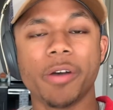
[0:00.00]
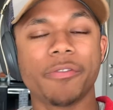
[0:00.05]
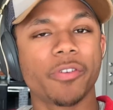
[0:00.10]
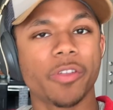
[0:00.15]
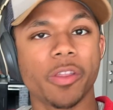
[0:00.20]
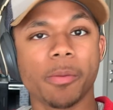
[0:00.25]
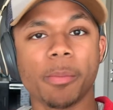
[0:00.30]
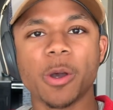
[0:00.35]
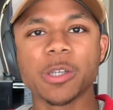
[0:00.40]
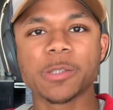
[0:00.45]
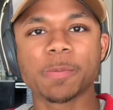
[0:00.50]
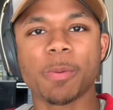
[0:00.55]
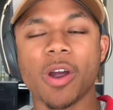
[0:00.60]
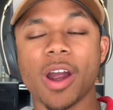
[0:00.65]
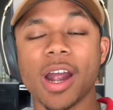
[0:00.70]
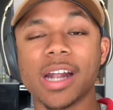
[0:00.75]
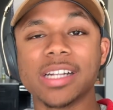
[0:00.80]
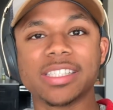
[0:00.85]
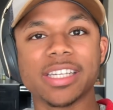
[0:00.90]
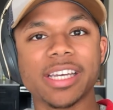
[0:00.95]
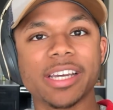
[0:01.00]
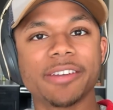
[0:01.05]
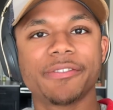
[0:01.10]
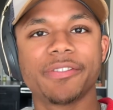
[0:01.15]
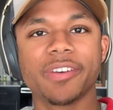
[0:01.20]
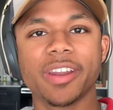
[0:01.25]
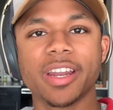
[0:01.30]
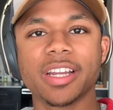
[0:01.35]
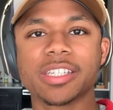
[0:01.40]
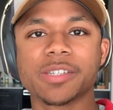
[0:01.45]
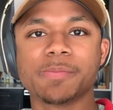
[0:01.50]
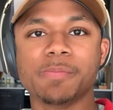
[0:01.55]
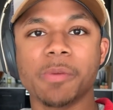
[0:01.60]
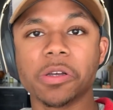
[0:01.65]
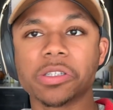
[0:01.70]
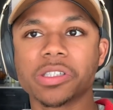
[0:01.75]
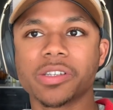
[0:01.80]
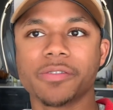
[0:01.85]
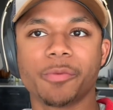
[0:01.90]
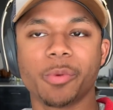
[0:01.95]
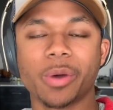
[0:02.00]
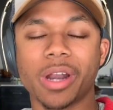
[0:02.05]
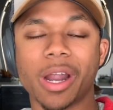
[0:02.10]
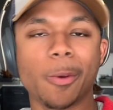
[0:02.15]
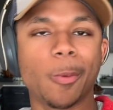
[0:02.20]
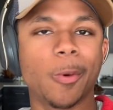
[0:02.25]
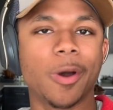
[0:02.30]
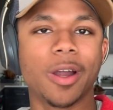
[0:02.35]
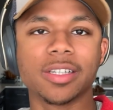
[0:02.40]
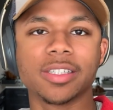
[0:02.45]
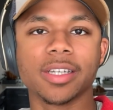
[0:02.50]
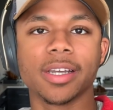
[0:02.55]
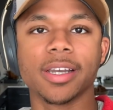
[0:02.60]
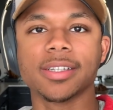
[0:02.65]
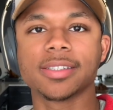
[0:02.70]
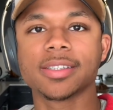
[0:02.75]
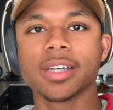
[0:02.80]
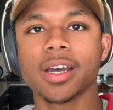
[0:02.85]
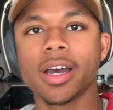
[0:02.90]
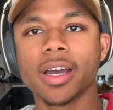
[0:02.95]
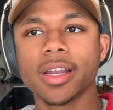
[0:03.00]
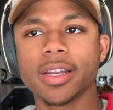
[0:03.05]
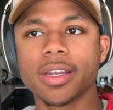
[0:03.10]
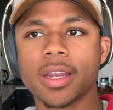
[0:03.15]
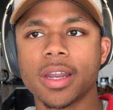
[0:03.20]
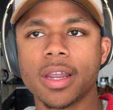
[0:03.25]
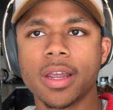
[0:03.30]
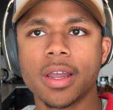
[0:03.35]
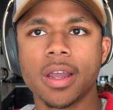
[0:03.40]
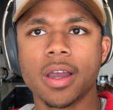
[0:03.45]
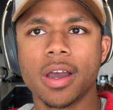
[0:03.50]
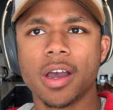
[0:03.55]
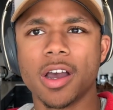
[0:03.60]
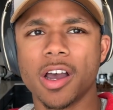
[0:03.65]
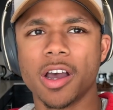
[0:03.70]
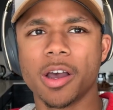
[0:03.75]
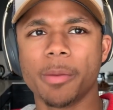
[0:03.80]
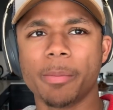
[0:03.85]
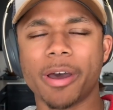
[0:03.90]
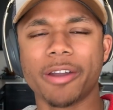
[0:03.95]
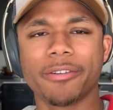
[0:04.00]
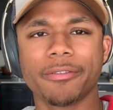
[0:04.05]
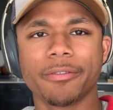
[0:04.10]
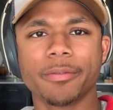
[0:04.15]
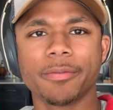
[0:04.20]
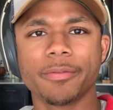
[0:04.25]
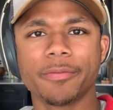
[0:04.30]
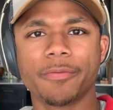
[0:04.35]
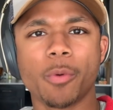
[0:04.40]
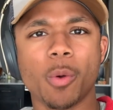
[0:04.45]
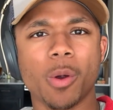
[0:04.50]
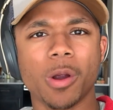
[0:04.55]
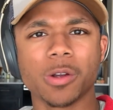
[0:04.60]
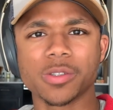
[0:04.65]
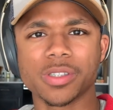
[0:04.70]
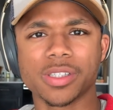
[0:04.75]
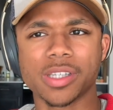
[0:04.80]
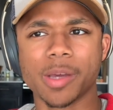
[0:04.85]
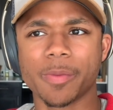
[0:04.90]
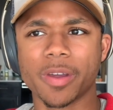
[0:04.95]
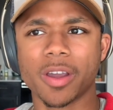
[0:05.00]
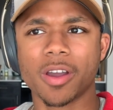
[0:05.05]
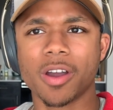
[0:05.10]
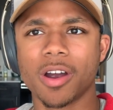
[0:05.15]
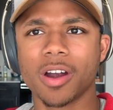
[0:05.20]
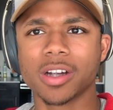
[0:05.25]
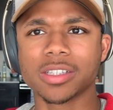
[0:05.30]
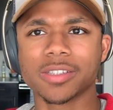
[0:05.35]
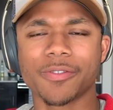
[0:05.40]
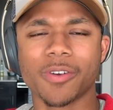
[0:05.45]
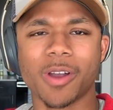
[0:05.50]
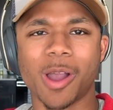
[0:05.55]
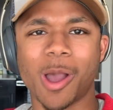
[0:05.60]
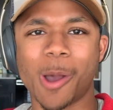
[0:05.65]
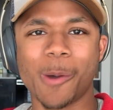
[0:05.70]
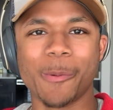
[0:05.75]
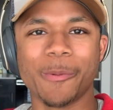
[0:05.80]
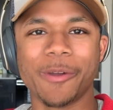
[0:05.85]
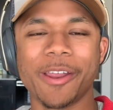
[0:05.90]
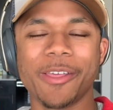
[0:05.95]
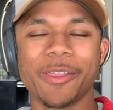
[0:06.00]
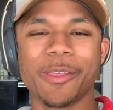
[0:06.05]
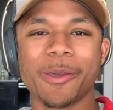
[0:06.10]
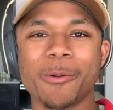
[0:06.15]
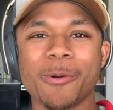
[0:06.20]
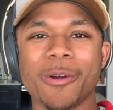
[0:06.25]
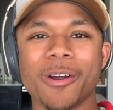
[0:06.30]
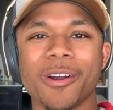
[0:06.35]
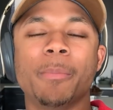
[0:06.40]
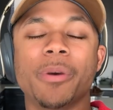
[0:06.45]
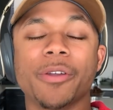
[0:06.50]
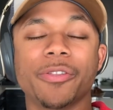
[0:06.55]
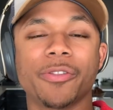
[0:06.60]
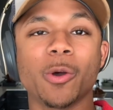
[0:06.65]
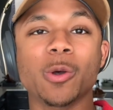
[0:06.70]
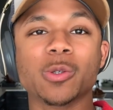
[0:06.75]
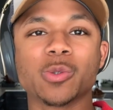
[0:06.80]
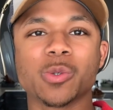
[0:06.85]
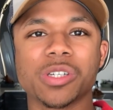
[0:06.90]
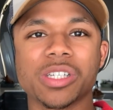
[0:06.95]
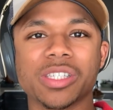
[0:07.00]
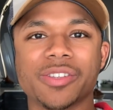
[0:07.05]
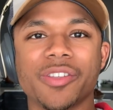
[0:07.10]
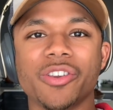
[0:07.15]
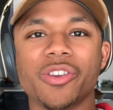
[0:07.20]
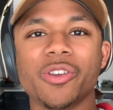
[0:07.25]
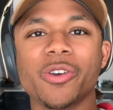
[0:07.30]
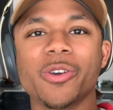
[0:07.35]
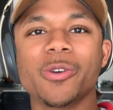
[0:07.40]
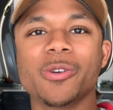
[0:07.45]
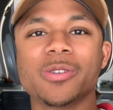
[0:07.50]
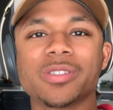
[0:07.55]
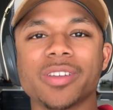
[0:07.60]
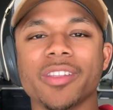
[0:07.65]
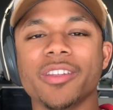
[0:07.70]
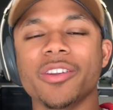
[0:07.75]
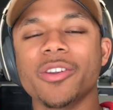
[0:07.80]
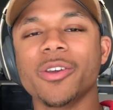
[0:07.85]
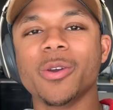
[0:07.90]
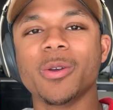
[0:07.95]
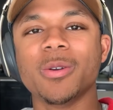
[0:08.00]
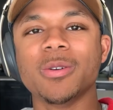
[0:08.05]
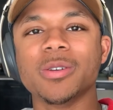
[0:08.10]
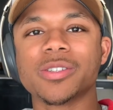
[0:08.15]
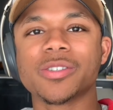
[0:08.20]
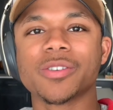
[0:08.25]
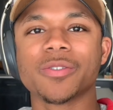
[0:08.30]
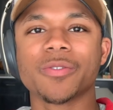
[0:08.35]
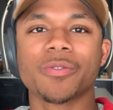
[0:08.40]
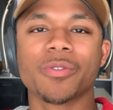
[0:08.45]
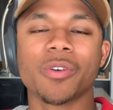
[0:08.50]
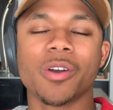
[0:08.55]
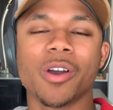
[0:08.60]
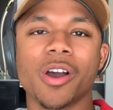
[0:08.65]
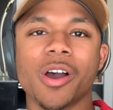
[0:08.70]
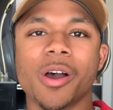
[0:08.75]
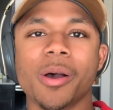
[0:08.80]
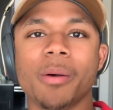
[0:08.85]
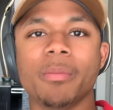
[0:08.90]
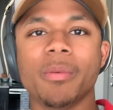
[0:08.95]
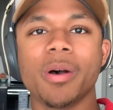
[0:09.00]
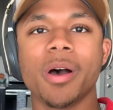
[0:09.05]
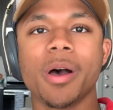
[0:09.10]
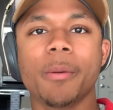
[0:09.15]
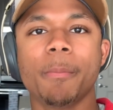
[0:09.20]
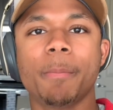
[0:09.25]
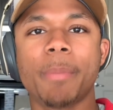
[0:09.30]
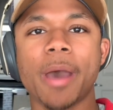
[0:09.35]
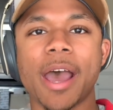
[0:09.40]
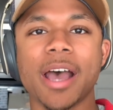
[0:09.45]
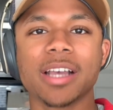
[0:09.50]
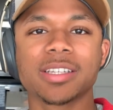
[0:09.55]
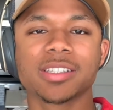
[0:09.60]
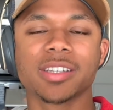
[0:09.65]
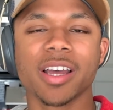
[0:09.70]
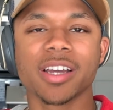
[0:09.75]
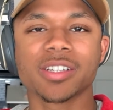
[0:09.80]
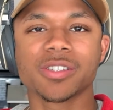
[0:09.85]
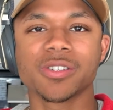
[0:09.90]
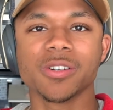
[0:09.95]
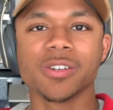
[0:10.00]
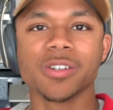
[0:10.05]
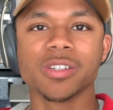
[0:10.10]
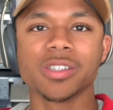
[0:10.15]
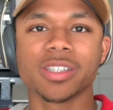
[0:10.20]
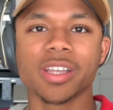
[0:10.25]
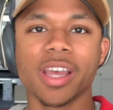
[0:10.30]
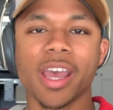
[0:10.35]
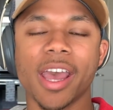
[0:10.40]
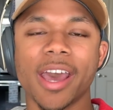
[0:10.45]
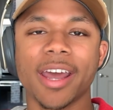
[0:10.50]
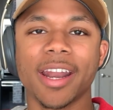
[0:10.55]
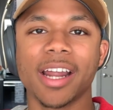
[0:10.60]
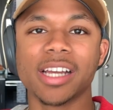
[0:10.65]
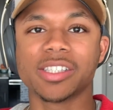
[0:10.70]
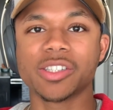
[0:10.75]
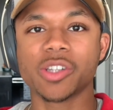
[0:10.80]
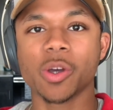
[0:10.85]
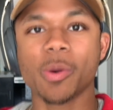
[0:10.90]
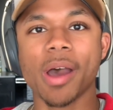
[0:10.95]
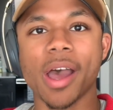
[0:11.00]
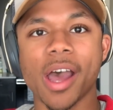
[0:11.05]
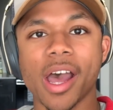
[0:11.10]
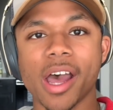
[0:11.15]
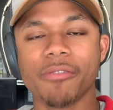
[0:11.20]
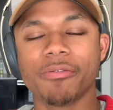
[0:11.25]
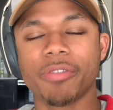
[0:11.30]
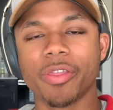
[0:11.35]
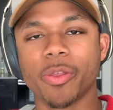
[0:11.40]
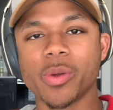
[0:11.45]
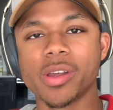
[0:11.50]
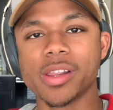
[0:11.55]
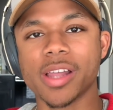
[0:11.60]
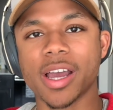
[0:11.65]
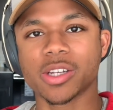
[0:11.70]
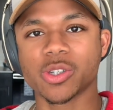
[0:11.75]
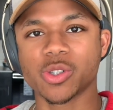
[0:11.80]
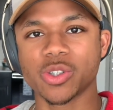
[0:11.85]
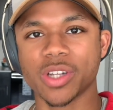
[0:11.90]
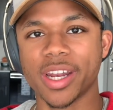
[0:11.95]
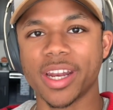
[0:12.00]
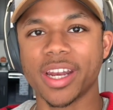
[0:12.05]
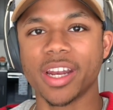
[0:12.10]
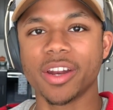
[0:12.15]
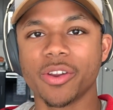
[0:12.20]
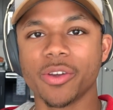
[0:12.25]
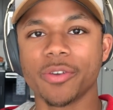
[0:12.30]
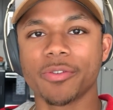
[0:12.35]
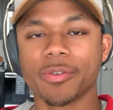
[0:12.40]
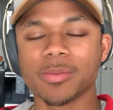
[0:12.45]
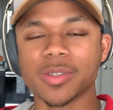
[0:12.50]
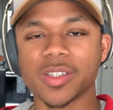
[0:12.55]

for the most part, I did finish most of what I wanted to get done. About 400 something cards, I forgot how many they were, but those were just the do's and the news from past lectures, and I still have 3 lectures I need to do from